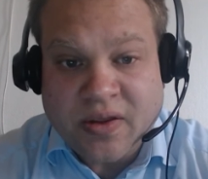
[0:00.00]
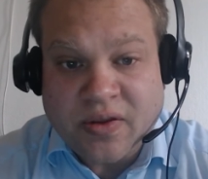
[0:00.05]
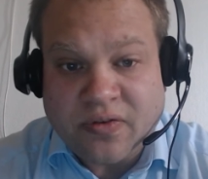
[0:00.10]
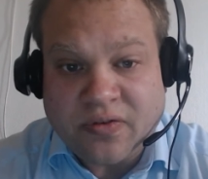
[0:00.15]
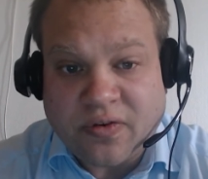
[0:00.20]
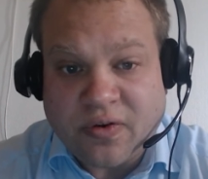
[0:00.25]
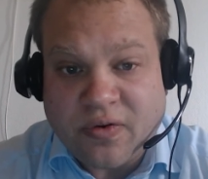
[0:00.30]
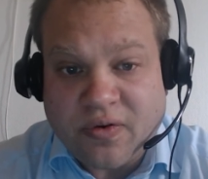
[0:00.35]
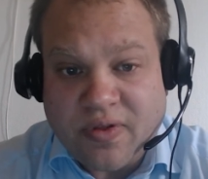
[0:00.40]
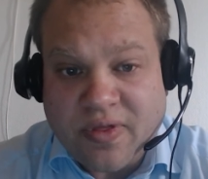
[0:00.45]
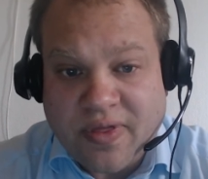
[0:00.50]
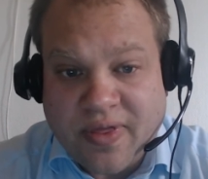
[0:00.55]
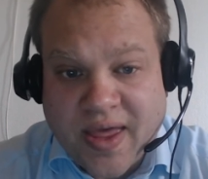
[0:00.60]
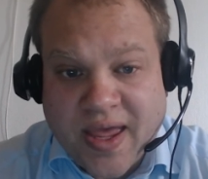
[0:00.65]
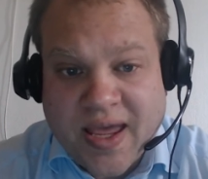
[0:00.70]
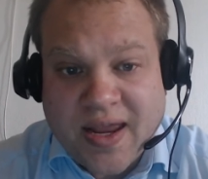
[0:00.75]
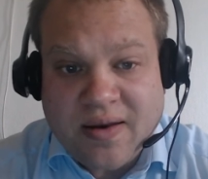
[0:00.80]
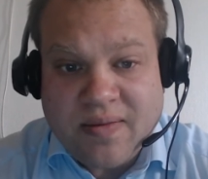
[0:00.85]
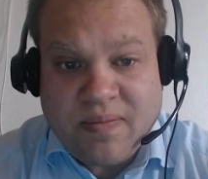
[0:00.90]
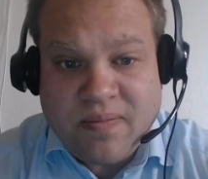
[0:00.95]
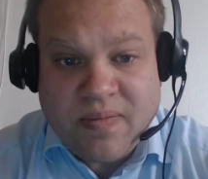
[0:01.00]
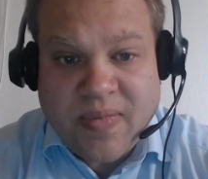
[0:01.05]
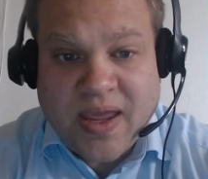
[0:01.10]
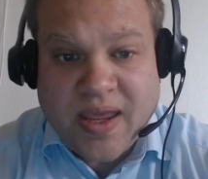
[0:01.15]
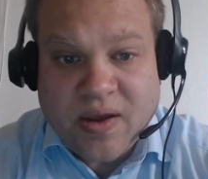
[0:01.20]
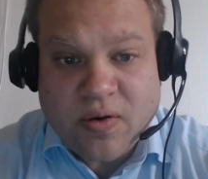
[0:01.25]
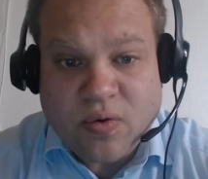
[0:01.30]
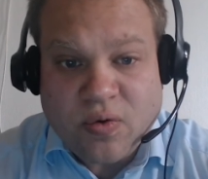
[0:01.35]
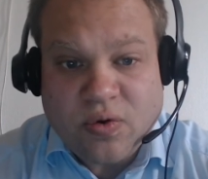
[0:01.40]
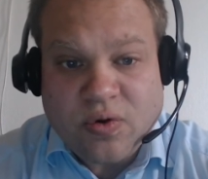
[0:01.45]
So that
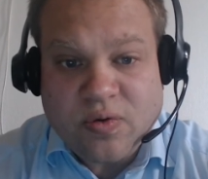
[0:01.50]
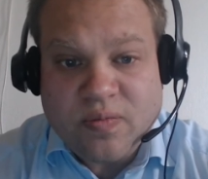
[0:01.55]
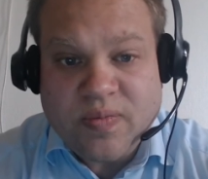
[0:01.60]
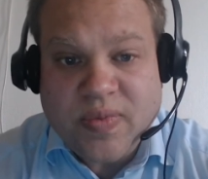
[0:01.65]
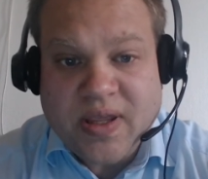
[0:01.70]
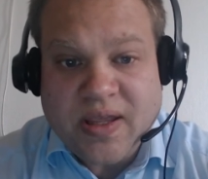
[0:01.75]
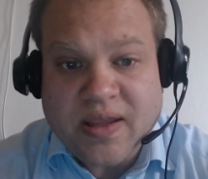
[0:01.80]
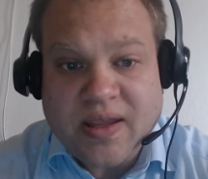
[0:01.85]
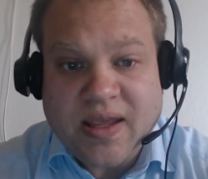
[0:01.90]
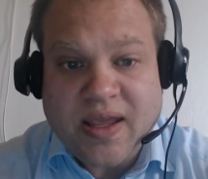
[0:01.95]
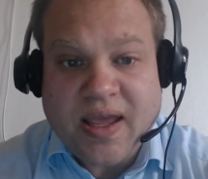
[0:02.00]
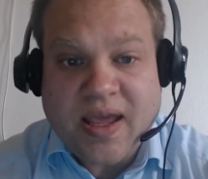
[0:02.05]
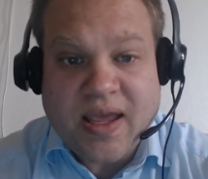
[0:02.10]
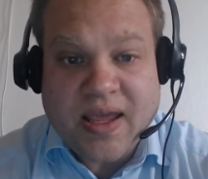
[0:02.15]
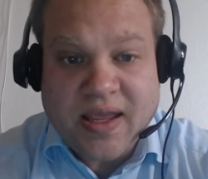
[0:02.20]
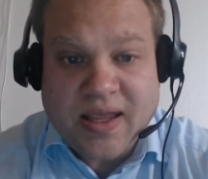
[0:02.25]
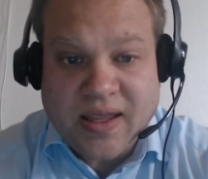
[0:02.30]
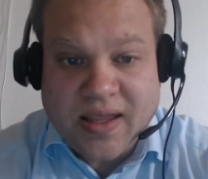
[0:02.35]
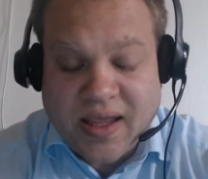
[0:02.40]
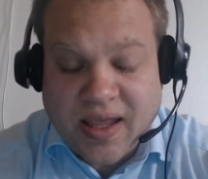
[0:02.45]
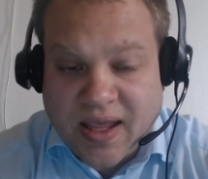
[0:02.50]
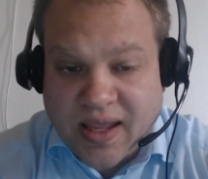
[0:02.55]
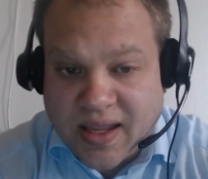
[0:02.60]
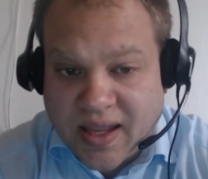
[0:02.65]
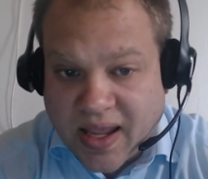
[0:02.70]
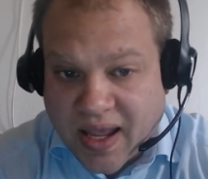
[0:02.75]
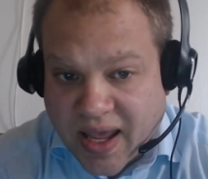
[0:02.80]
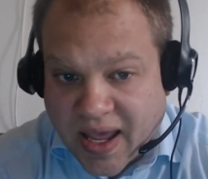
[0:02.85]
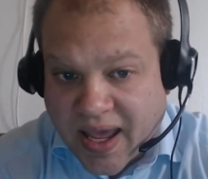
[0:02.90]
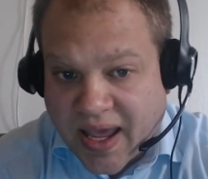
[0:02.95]
may all be
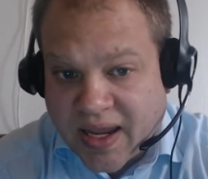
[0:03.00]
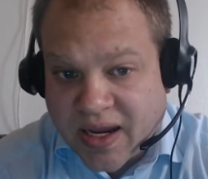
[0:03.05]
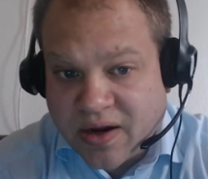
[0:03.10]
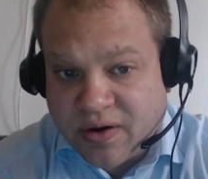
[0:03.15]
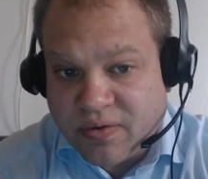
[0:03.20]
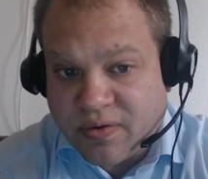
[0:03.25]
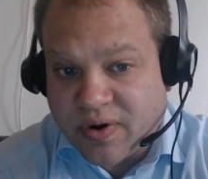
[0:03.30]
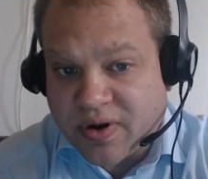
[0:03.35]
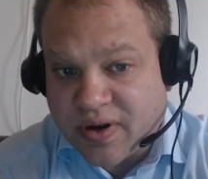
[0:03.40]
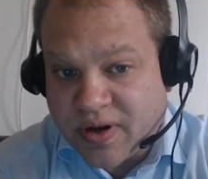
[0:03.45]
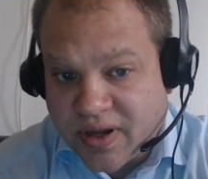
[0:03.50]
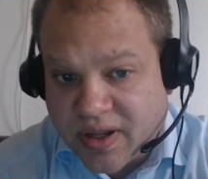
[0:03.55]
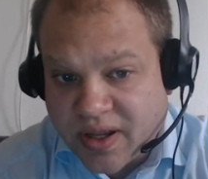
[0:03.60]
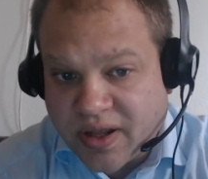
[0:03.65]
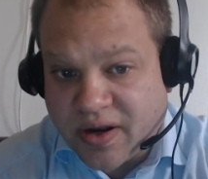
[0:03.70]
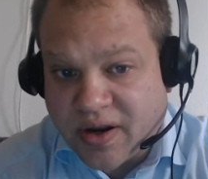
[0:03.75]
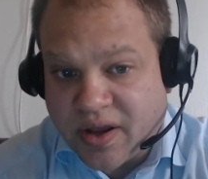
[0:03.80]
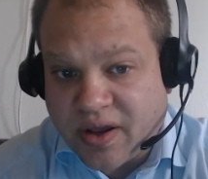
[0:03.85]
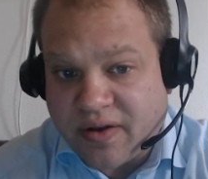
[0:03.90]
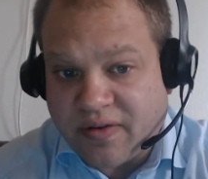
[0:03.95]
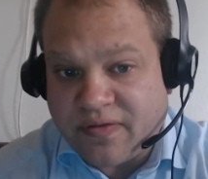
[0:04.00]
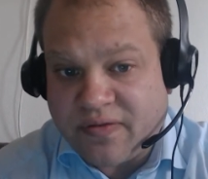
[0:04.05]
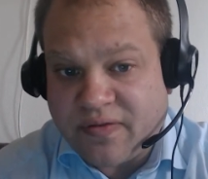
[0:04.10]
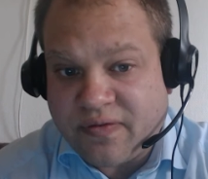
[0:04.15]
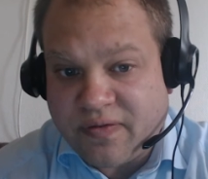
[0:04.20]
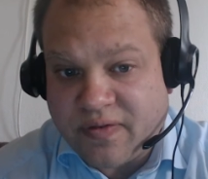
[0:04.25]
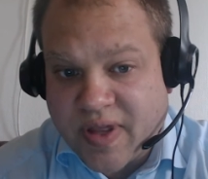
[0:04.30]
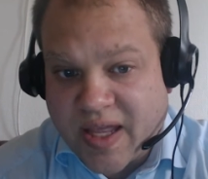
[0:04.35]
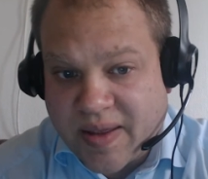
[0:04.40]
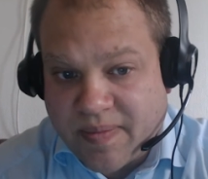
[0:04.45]
a accurate
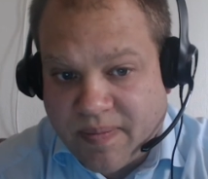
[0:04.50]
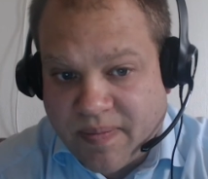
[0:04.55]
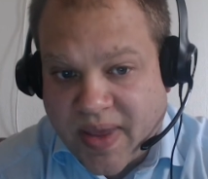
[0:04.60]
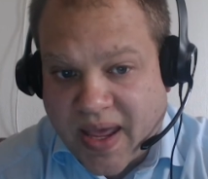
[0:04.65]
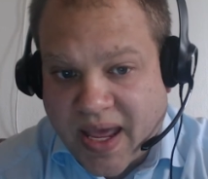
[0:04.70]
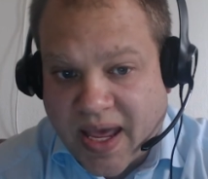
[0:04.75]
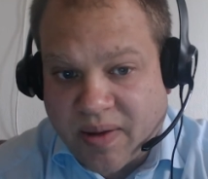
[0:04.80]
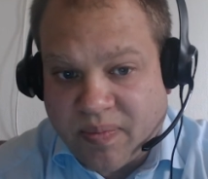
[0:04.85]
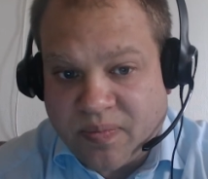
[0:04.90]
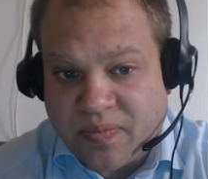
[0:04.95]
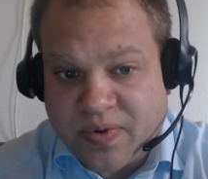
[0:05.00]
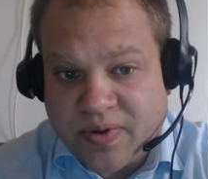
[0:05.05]
enough map.